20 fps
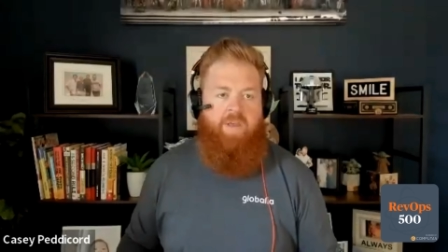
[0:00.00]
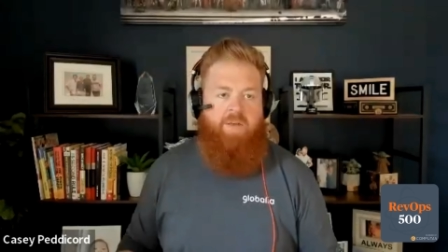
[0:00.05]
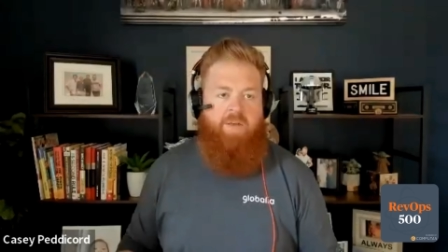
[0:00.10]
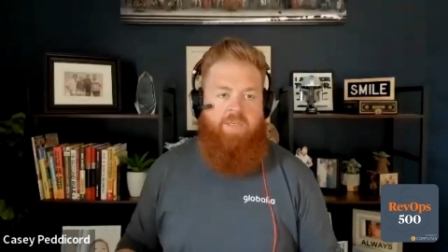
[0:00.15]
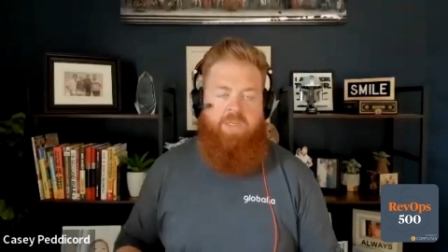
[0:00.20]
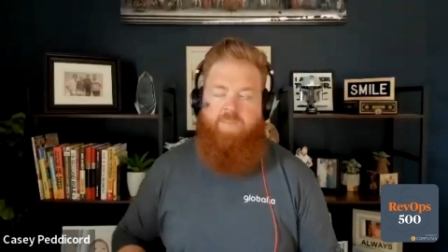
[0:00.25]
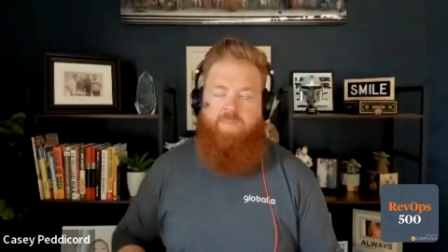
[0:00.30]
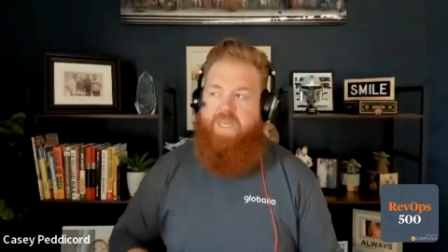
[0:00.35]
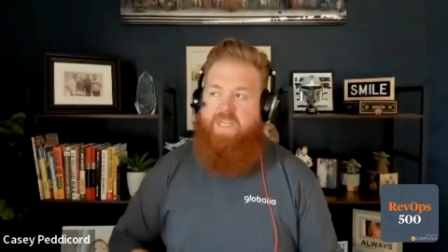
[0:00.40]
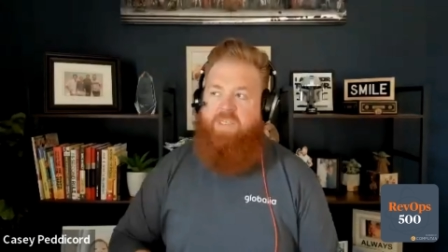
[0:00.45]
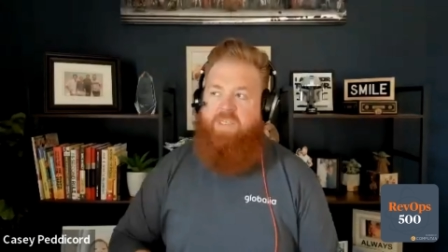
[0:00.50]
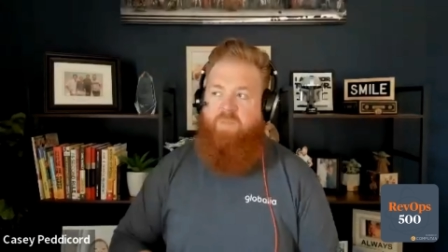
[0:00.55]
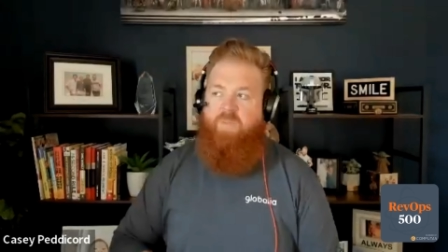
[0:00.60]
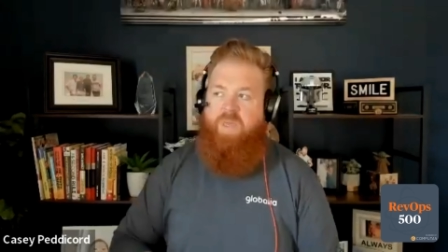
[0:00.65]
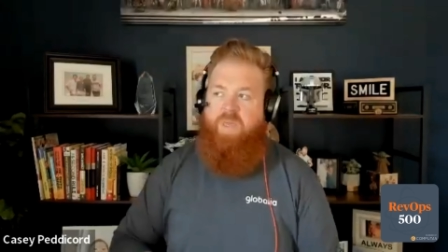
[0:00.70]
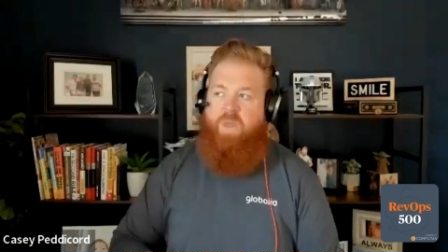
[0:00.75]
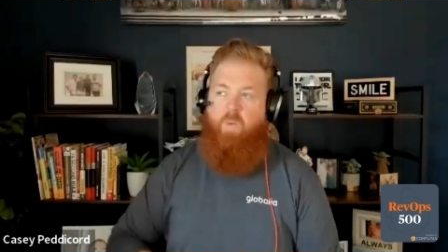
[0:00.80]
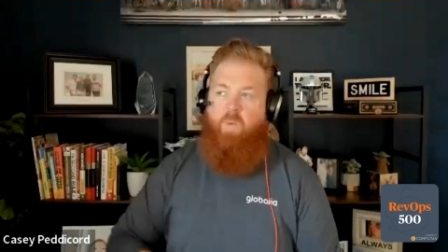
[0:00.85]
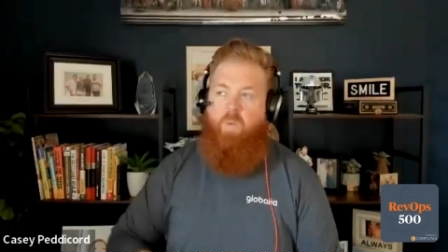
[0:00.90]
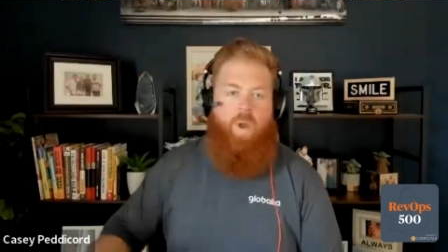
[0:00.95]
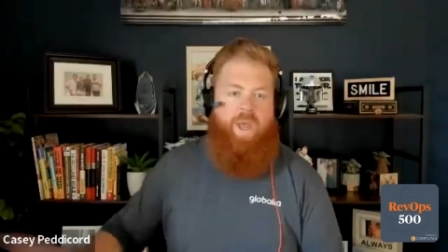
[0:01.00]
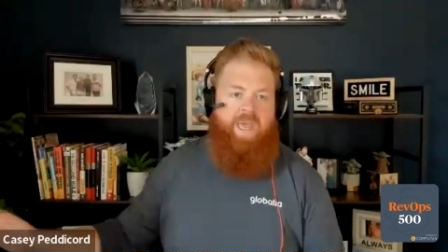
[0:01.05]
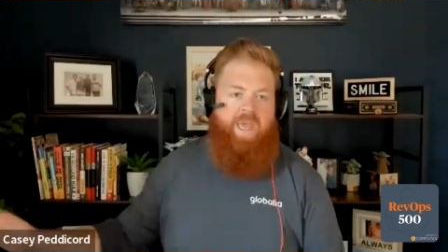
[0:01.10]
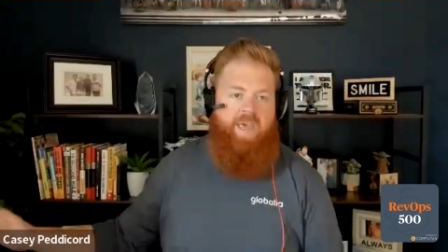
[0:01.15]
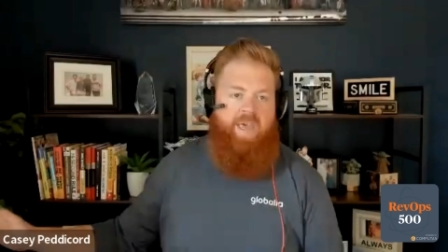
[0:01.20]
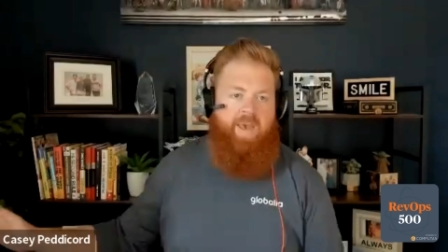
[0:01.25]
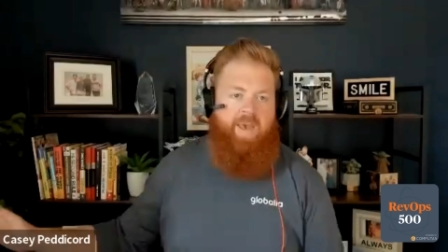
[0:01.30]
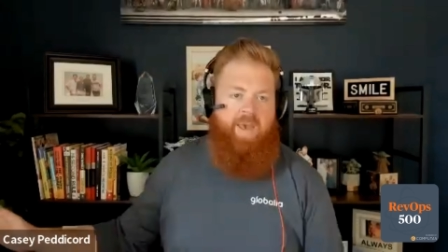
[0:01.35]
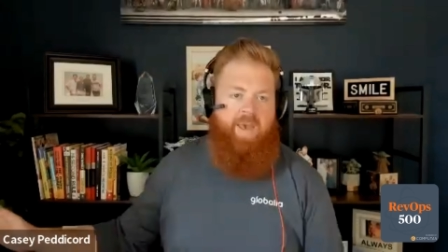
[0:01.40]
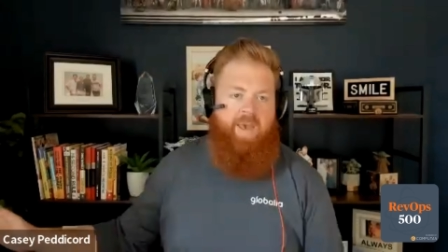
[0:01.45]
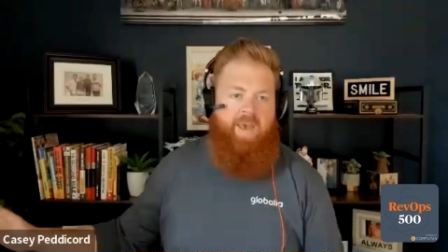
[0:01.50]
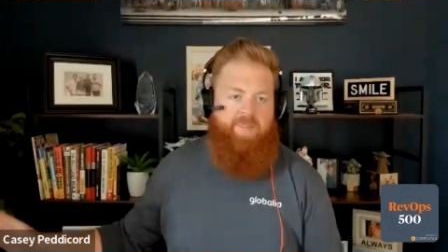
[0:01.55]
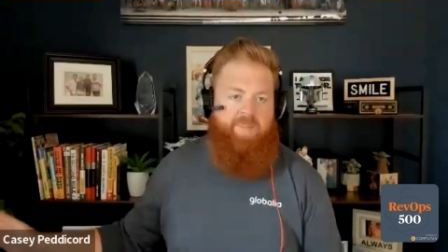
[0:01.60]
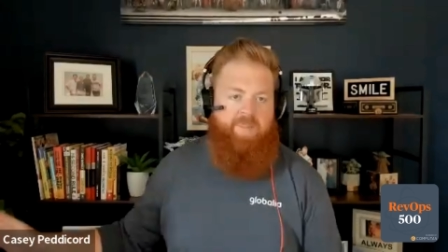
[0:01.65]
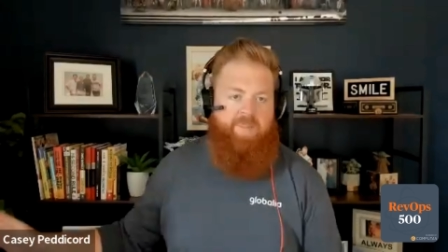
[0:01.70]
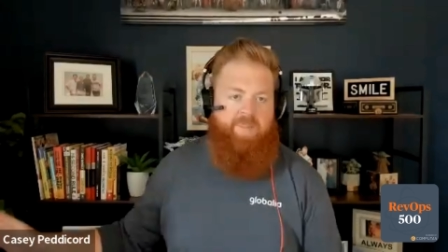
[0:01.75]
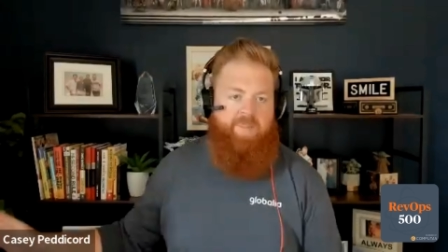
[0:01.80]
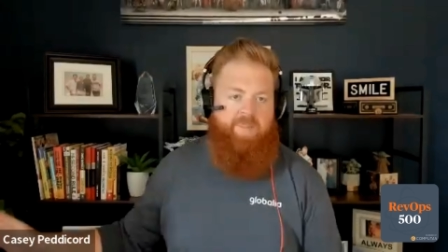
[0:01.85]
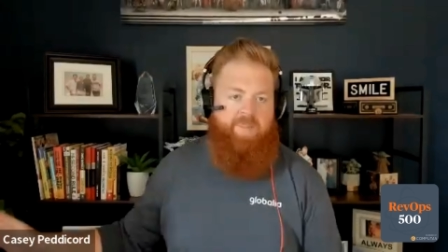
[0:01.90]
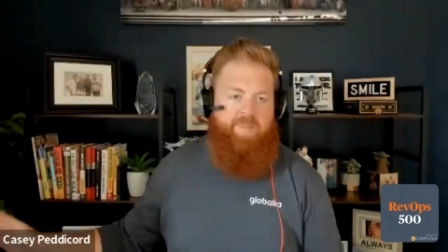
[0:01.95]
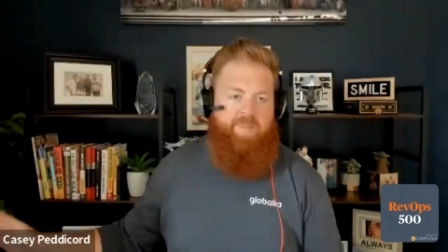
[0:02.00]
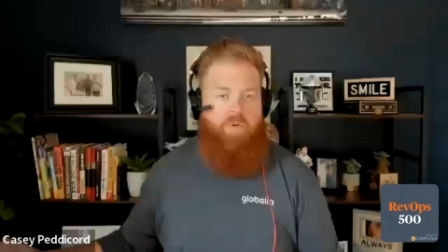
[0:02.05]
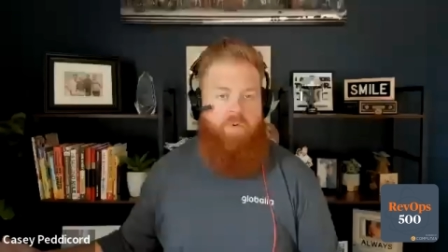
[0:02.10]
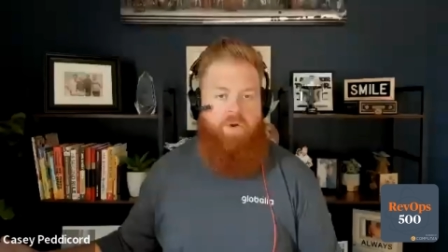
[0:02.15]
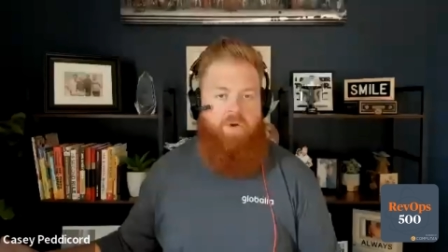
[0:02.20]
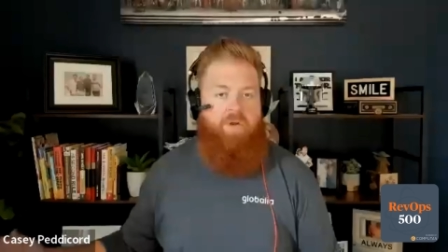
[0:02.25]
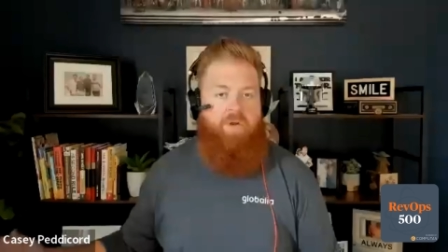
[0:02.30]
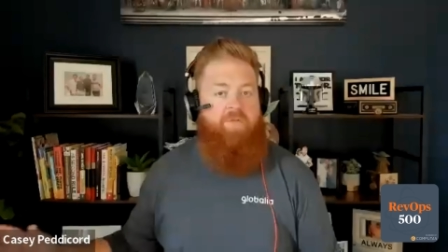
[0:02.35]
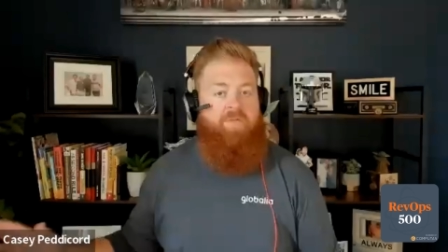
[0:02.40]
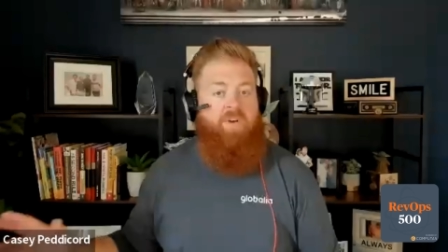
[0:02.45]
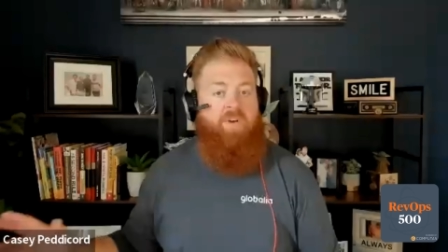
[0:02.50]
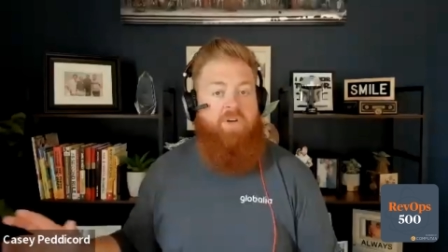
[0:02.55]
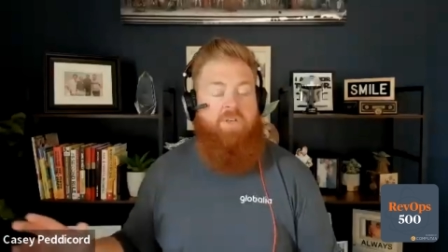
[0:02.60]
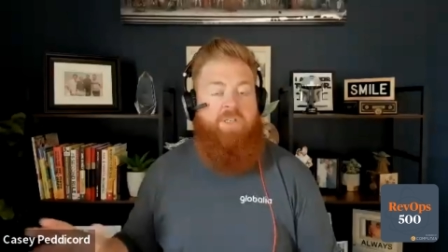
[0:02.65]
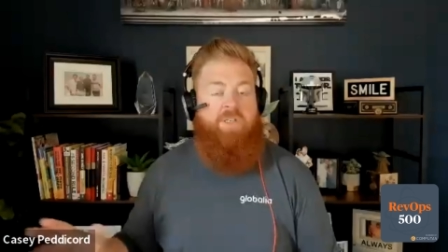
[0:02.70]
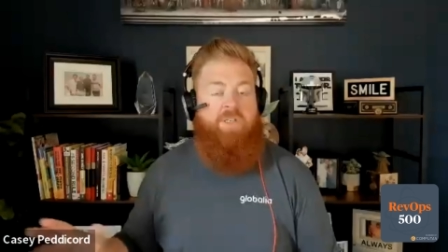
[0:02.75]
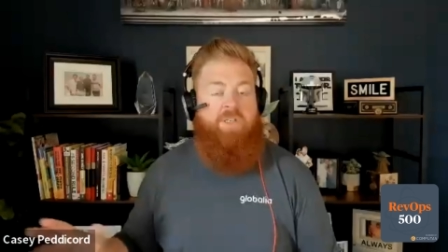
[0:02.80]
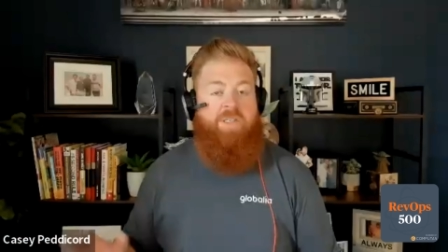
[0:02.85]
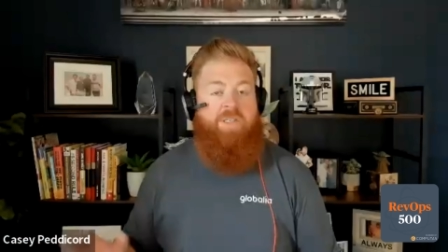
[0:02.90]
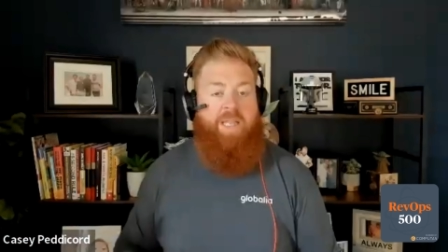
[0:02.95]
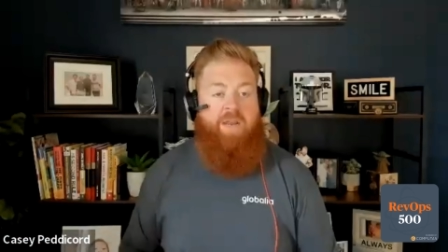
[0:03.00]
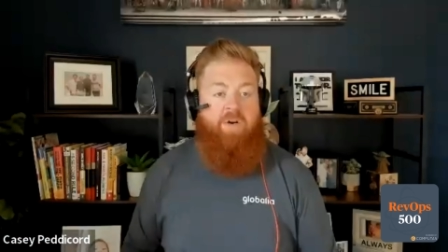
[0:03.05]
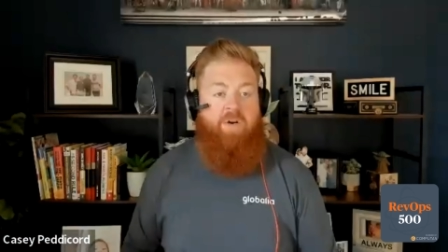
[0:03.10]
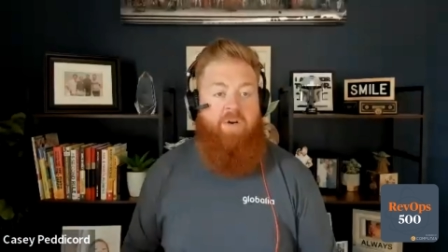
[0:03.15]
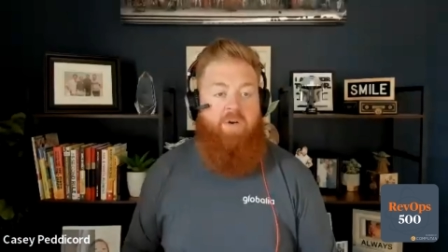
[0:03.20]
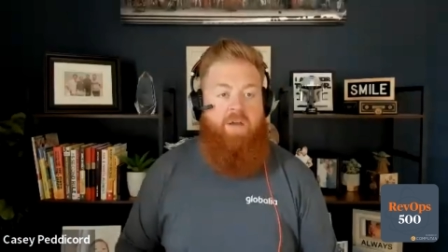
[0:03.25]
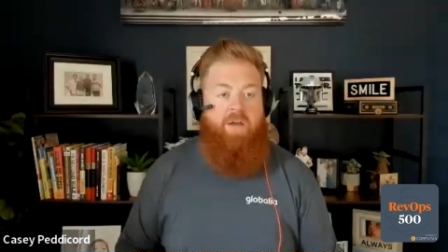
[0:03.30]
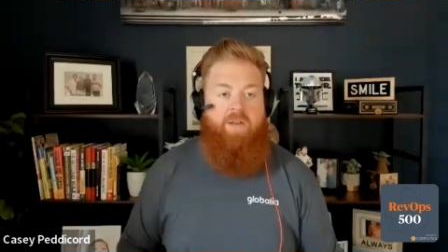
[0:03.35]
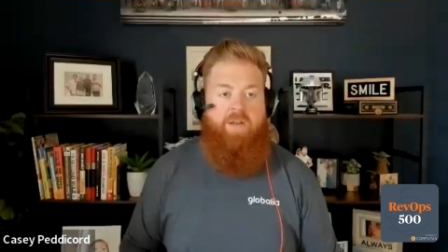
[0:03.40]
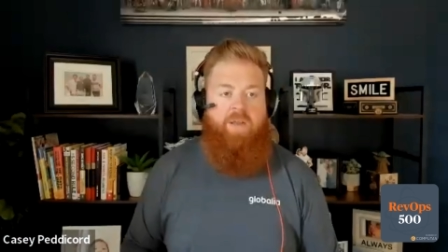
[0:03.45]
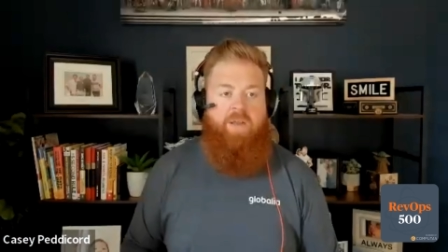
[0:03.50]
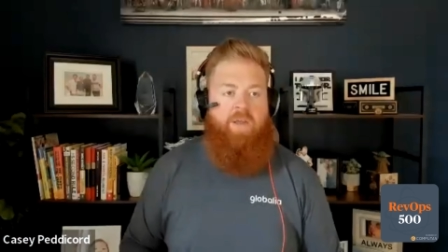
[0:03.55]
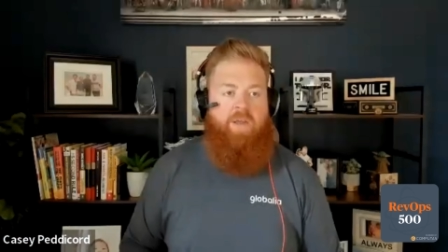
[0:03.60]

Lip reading: speeds me way up and going down the road versus later on